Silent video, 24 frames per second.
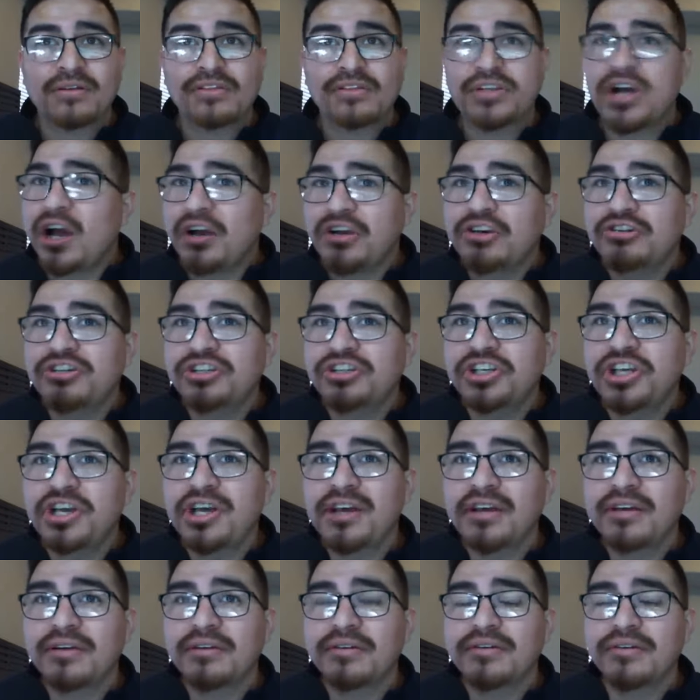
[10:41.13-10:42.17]
Talk your
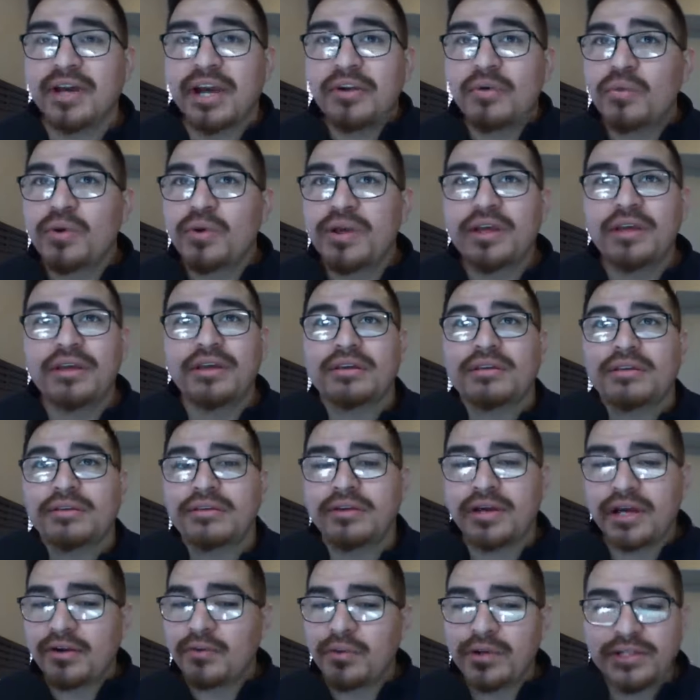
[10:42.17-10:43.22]
shit. You got a week.
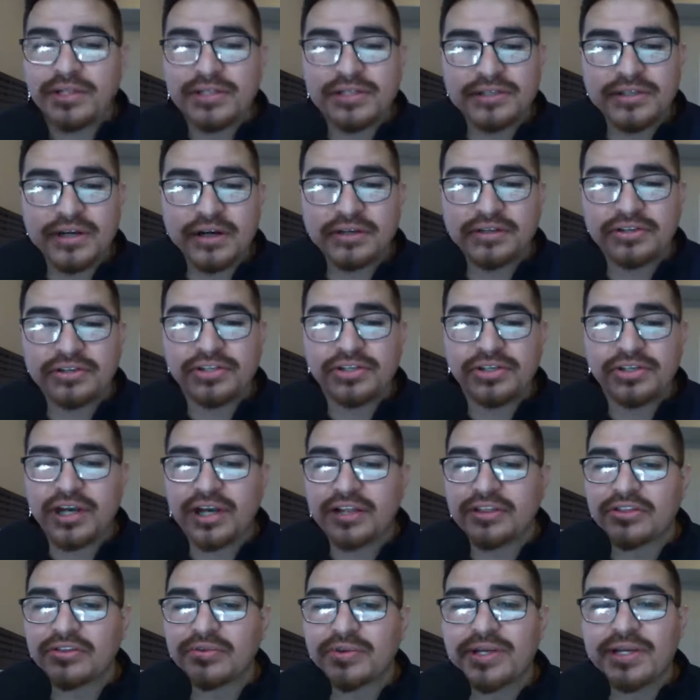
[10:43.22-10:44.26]
You got a week to talk your shit. You
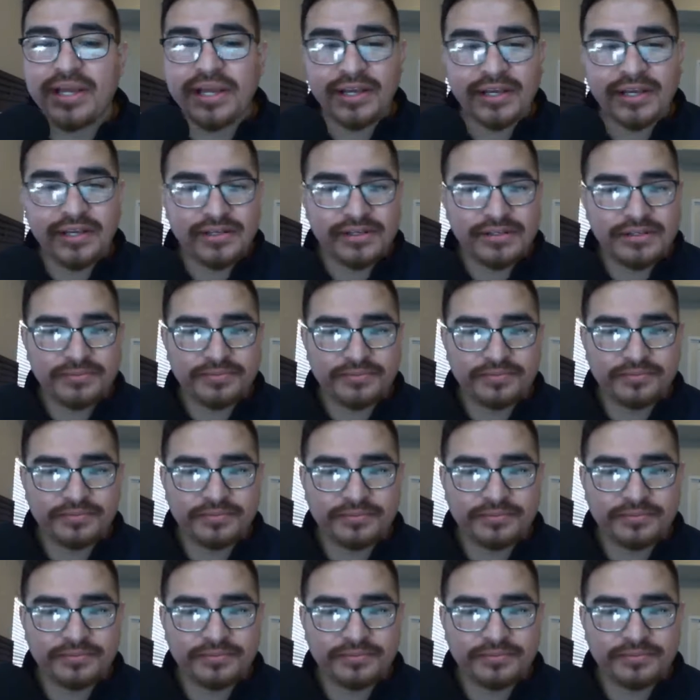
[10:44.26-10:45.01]
got 3 days.